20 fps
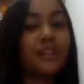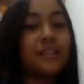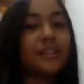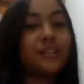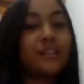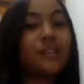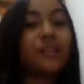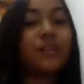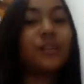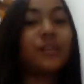
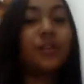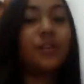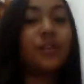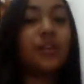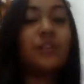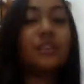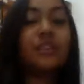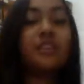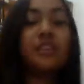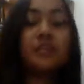So
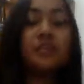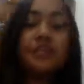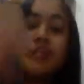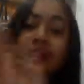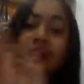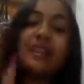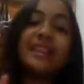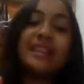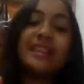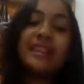give this
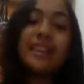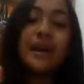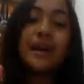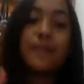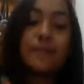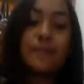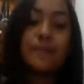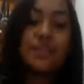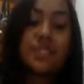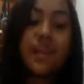video a
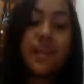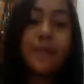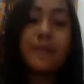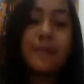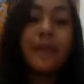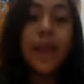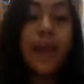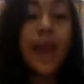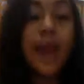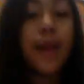thumbs up
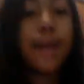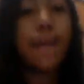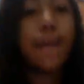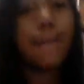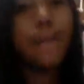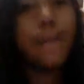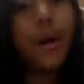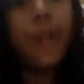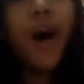and bye